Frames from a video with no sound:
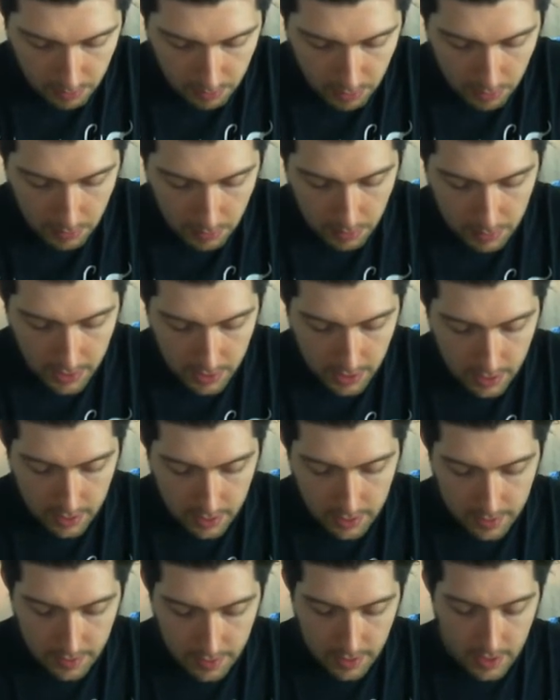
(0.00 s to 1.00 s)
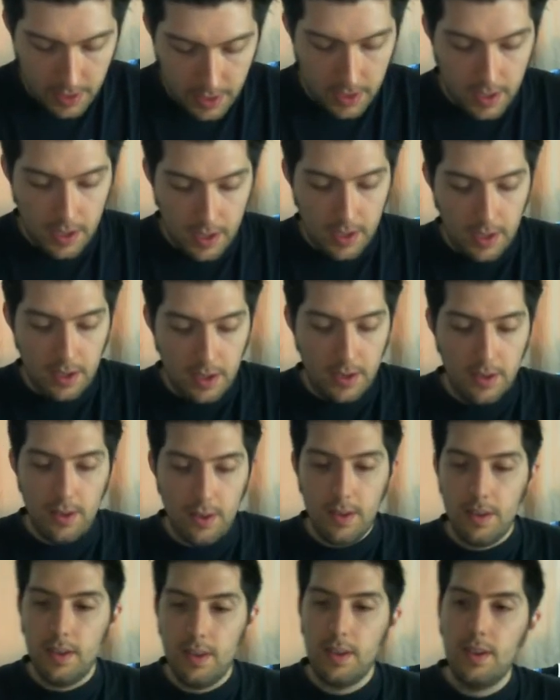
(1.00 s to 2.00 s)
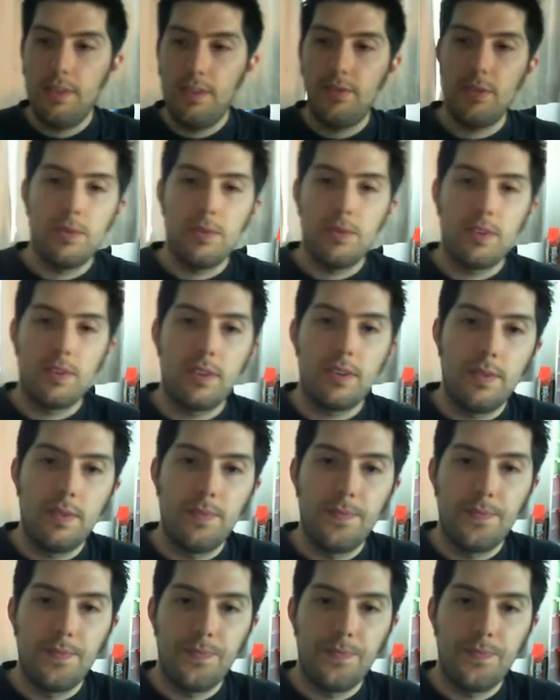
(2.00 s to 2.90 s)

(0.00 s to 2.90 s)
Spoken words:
Bumblebee's gun and Cliffjumper's gun.